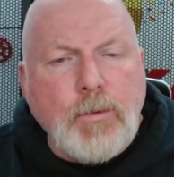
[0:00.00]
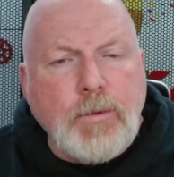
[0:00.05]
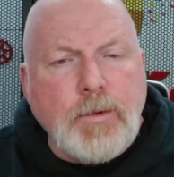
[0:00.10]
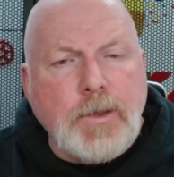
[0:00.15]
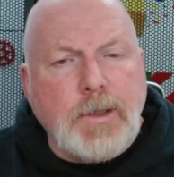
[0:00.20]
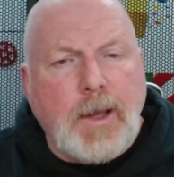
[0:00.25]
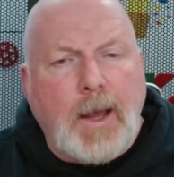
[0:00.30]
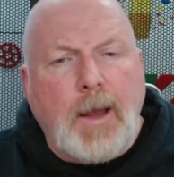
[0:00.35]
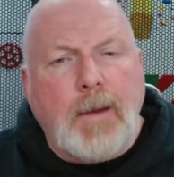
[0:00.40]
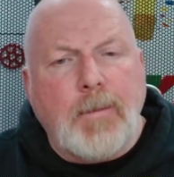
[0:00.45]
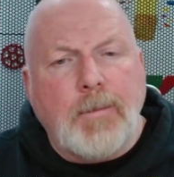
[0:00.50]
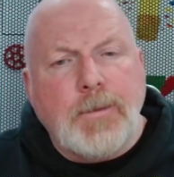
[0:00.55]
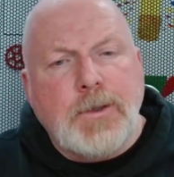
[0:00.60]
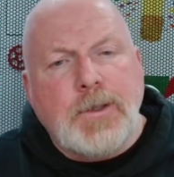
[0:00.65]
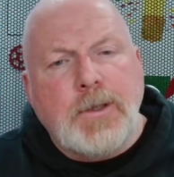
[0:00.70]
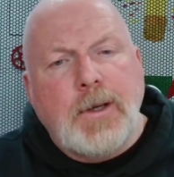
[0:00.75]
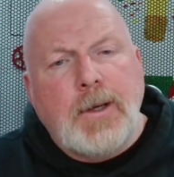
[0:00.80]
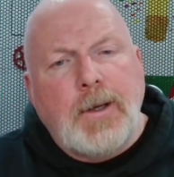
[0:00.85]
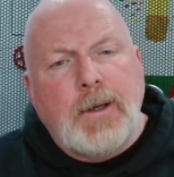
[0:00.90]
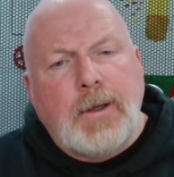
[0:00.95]

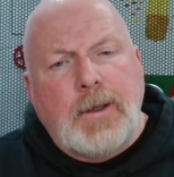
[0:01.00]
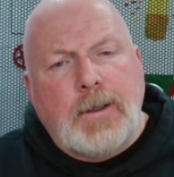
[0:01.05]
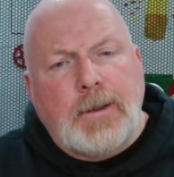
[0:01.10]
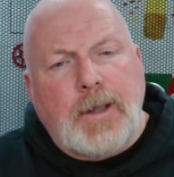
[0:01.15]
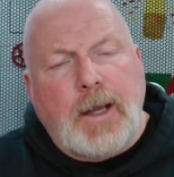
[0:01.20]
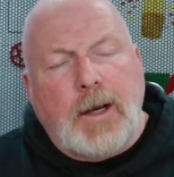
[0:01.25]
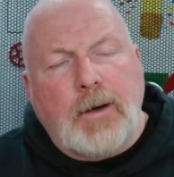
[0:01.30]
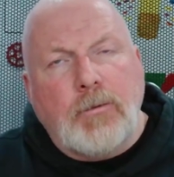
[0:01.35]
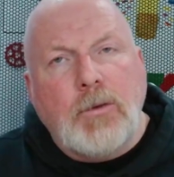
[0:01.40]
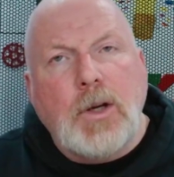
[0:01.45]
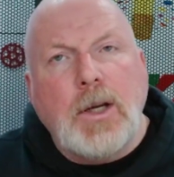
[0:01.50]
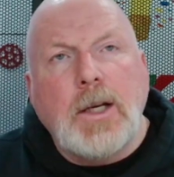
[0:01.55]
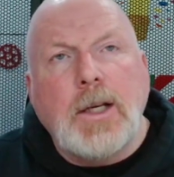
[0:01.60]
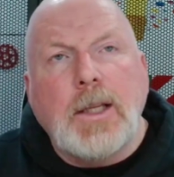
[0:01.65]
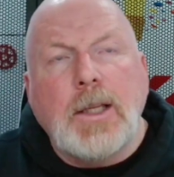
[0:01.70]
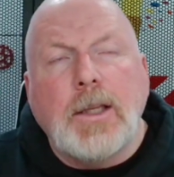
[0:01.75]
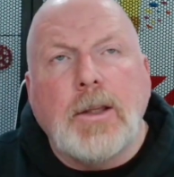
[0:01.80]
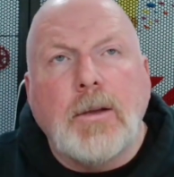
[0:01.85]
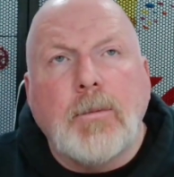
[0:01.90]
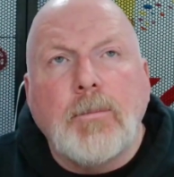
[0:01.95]
steps that
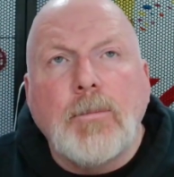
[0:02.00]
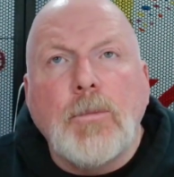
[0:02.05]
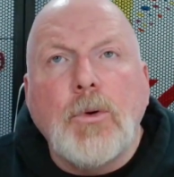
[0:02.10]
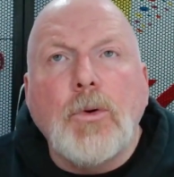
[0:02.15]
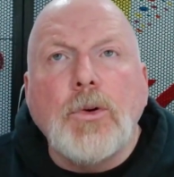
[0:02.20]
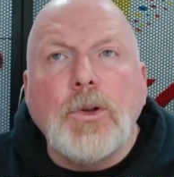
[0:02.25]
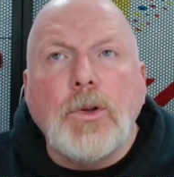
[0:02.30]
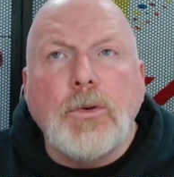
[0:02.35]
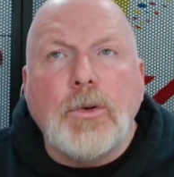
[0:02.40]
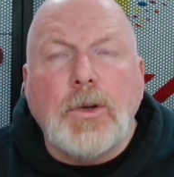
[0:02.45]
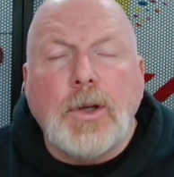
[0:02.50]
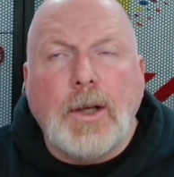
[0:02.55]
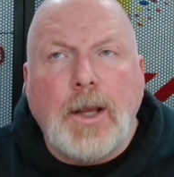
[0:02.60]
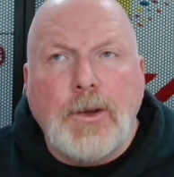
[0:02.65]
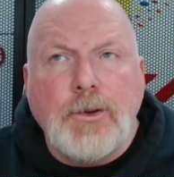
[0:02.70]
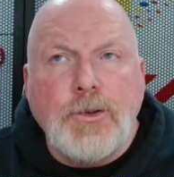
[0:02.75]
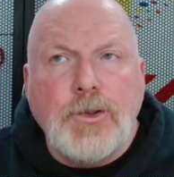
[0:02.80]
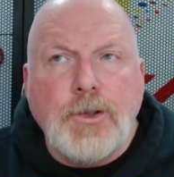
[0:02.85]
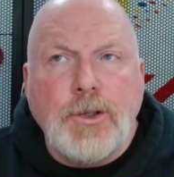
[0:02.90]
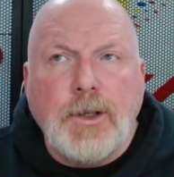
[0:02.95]
really, the more you can
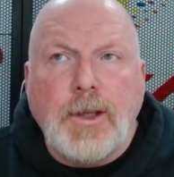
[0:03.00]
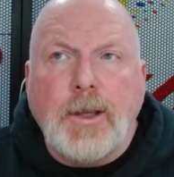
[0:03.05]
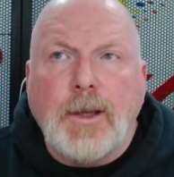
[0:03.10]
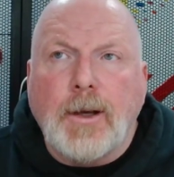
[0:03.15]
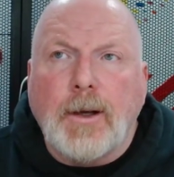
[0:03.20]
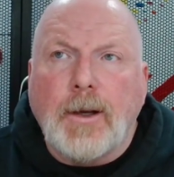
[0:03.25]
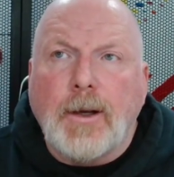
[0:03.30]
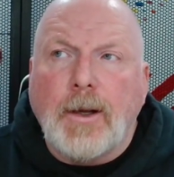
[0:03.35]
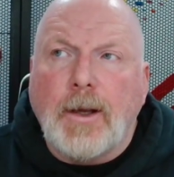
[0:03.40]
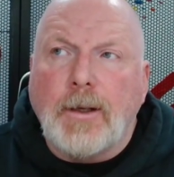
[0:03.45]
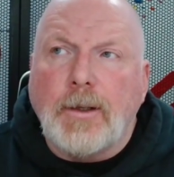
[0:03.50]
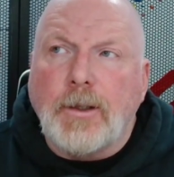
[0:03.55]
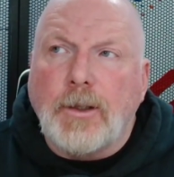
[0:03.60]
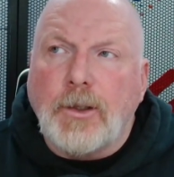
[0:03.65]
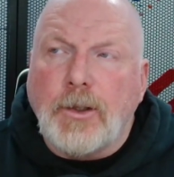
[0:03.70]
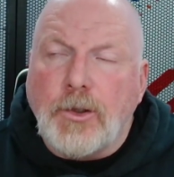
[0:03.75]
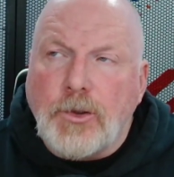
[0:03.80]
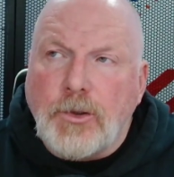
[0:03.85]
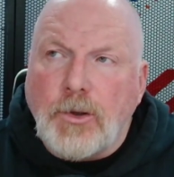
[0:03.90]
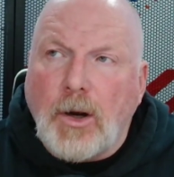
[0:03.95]
engineer and
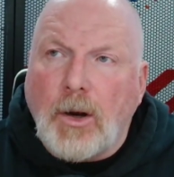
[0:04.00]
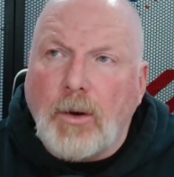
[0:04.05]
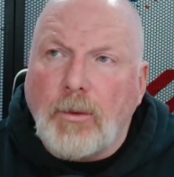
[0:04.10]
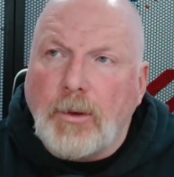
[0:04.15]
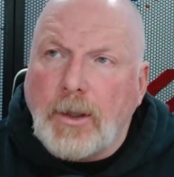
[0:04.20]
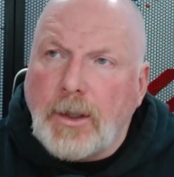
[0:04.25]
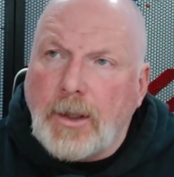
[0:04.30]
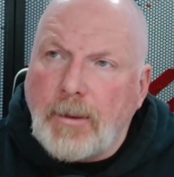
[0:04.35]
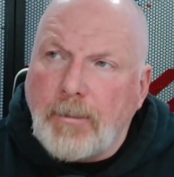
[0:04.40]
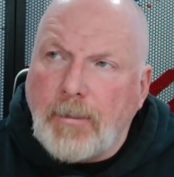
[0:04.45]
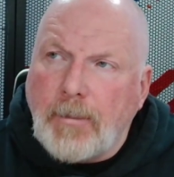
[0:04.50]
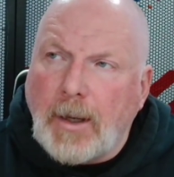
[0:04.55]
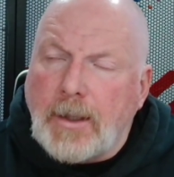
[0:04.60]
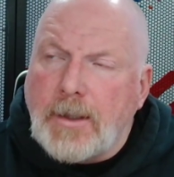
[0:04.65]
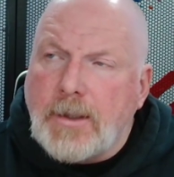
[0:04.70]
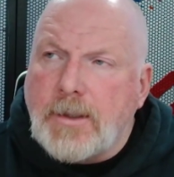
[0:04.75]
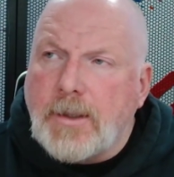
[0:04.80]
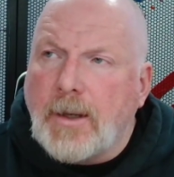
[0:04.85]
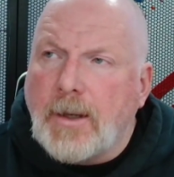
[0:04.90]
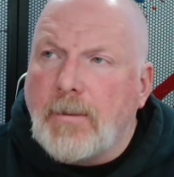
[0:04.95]
control, and it may
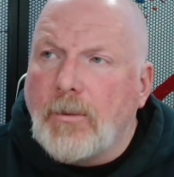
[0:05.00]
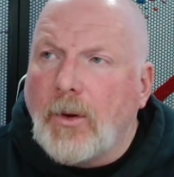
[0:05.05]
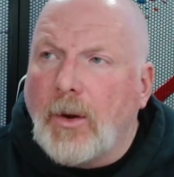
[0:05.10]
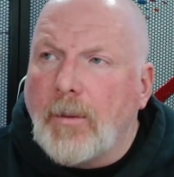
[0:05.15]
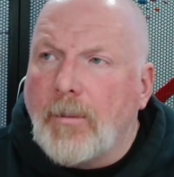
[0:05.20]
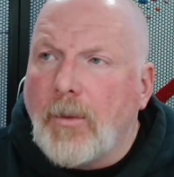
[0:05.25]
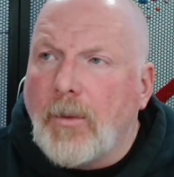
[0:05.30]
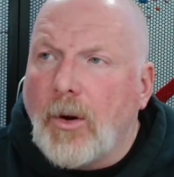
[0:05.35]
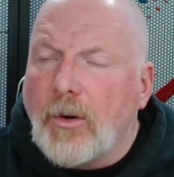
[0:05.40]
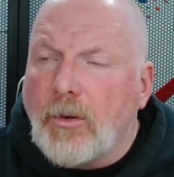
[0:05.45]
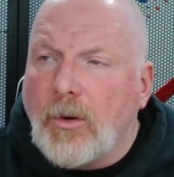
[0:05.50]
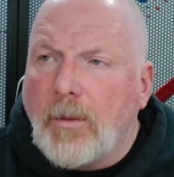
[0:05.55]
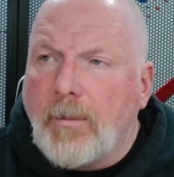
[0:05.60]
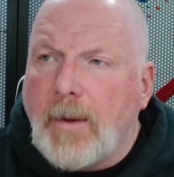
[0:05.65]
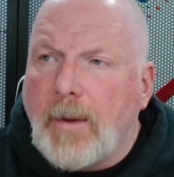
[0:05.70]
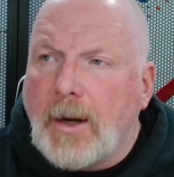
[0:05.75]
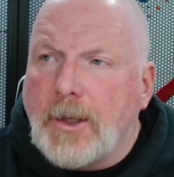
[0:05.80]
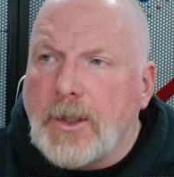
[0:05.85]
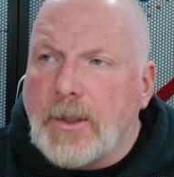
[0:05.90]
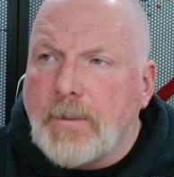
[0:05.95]
seem like
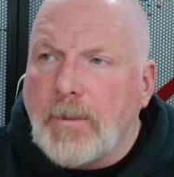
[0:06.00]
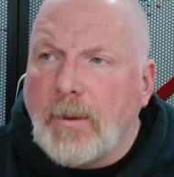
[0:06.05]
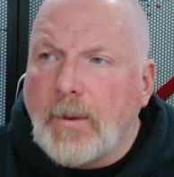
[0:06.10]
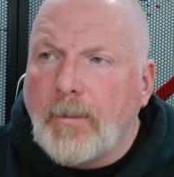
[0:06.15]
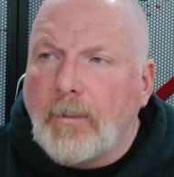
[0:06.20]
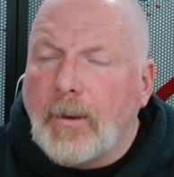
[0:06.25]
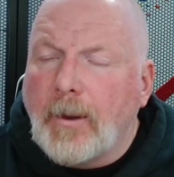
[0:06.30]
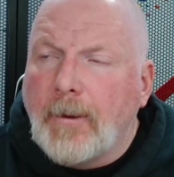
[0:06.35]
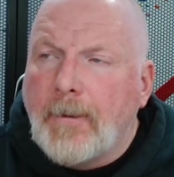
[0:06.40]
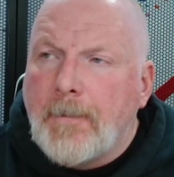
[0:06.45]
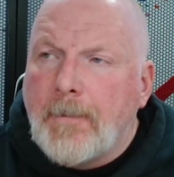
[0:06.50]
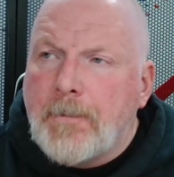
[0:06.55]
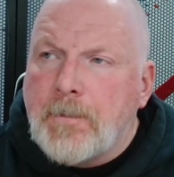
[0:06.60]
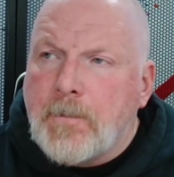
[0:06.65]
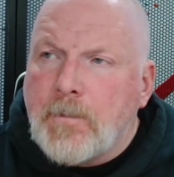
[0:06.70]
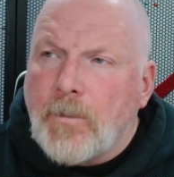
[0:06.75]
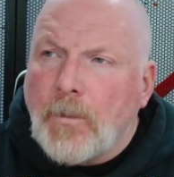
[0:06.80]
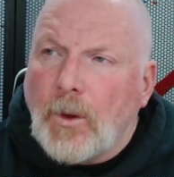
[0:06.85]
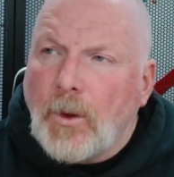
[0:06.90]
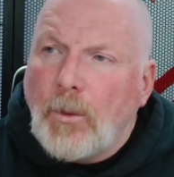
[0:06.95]
micromanagement, but
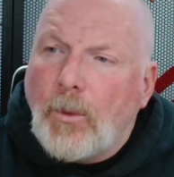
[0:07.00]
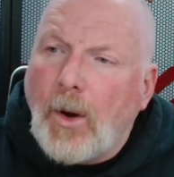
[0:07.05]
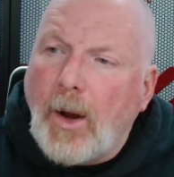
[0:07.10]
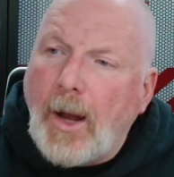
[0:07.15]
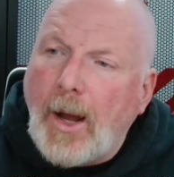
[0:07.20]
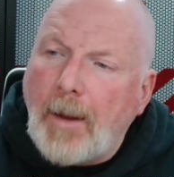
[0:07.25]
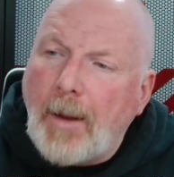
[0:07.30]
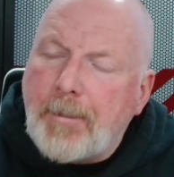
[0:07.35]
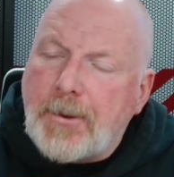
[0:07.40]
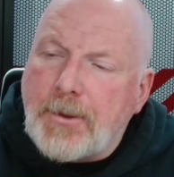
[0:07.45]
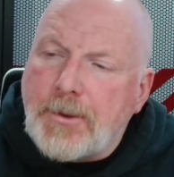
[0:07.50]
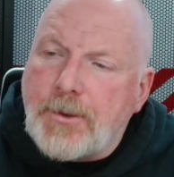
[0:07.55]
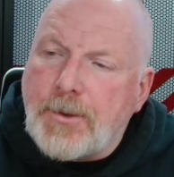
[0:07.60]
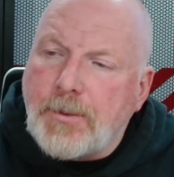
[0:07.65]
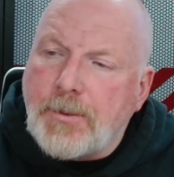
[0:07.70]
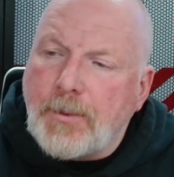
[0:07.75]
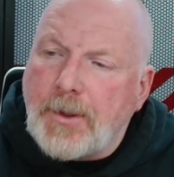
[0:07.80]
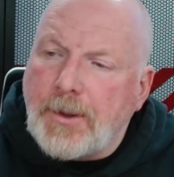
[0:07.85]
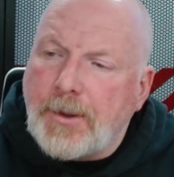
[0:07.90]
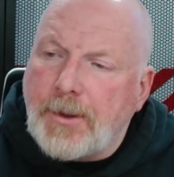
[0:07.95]
what
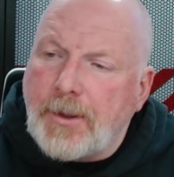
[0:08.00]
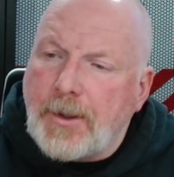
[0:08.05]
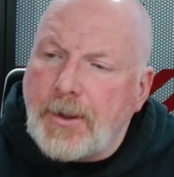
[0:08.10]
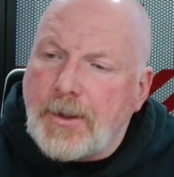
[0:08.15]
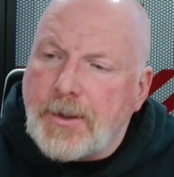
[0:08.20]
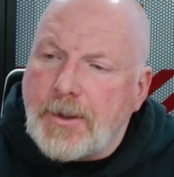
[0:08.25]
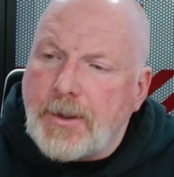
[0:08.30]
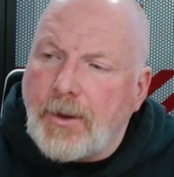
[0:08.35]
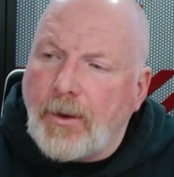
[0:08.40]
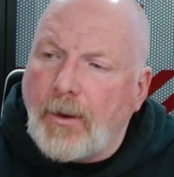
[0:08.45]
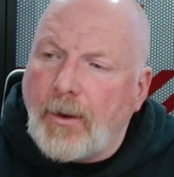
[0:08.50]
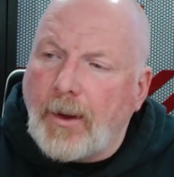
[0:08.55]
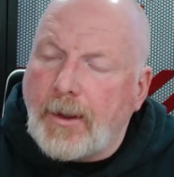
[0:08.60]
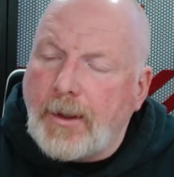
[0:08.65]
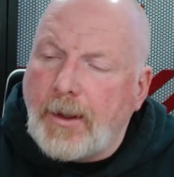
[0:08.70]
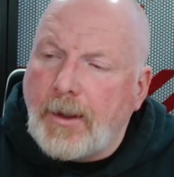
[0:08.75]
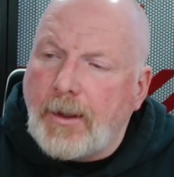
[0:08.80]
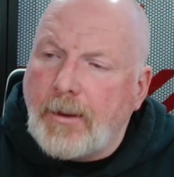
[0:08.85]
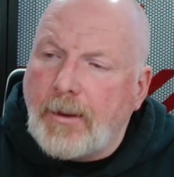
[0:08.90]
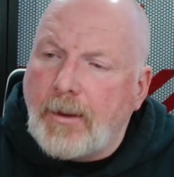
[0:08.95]
happens with this,
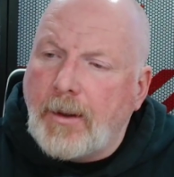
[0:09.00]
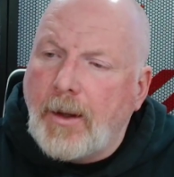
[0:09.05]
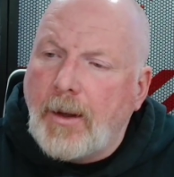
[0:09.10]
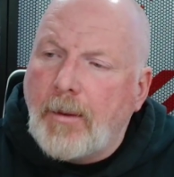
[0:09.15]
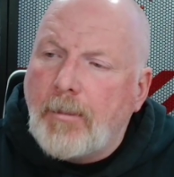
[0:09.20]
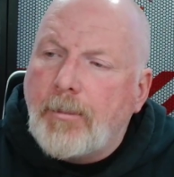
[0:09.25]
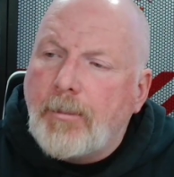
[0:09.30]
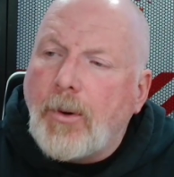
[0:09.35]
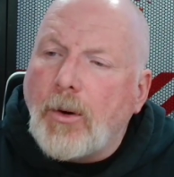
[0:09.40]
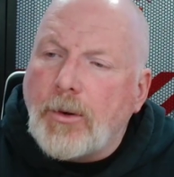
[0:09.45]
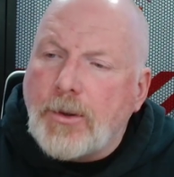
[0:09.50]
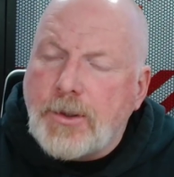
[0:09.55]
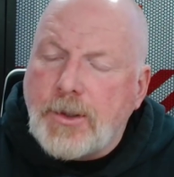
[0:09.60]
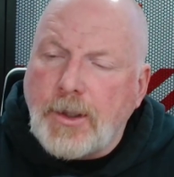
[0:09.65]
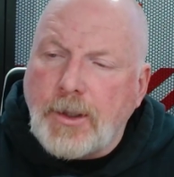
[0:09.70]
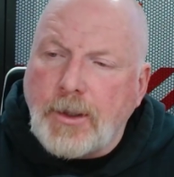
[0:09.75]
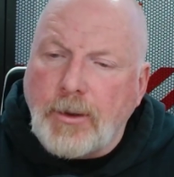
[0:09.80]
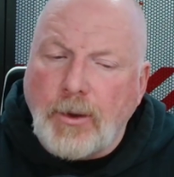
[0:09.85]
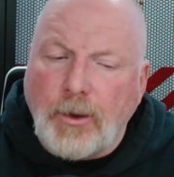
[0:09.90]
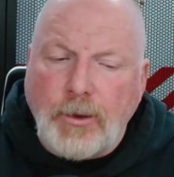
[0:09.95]
like in
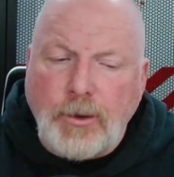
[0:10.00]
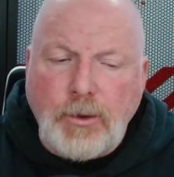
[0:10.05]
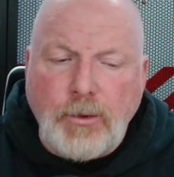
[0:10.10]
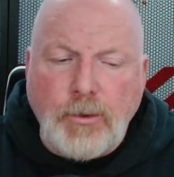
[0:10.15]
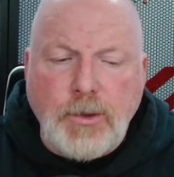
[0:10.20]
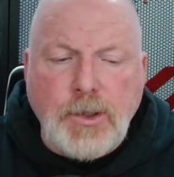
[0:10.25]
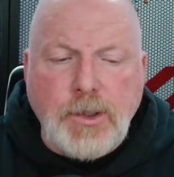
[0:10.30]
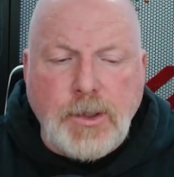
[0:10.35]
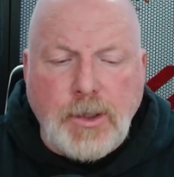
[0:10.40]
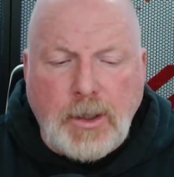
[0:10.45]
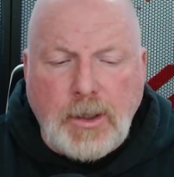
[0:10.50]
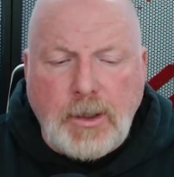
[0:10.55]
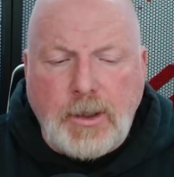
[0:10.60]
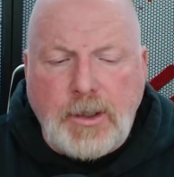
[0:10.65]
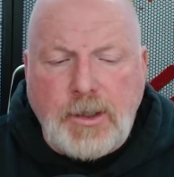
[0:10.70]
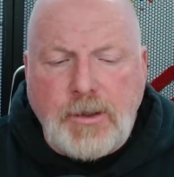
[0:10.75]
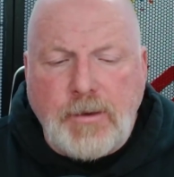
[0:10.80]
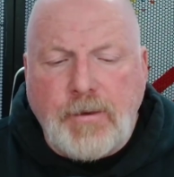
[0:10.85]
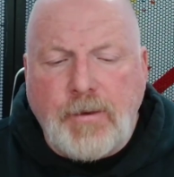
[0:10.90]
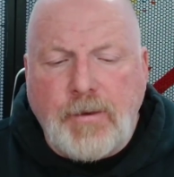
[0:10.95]
boxing, like you see this